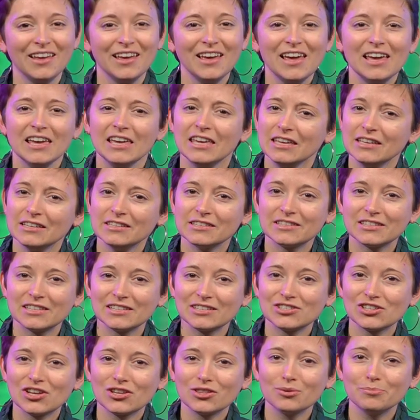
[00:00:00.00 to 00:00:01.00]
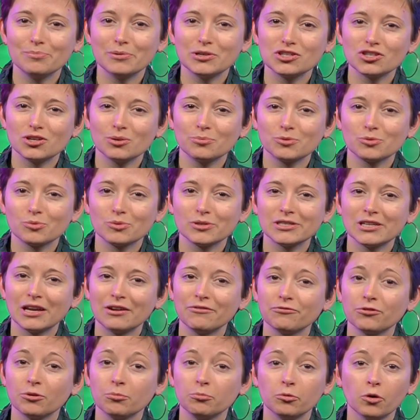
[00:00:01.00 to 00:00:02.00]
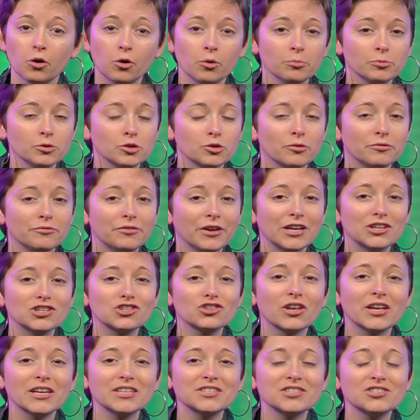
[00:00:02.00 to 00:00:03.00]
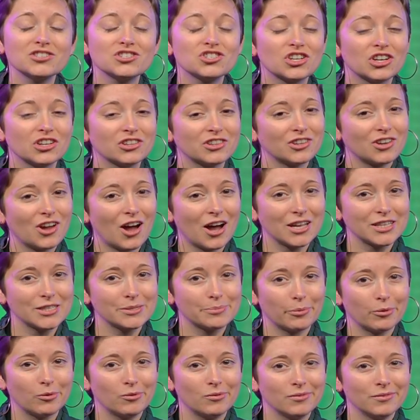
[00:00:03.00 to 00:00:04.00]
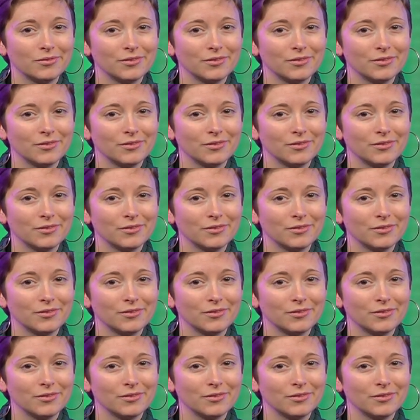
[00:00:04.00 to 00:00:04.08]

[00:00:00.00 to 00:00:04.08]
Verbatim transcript: He and six other bishops were sent from Rome to evangelize and share the gospel.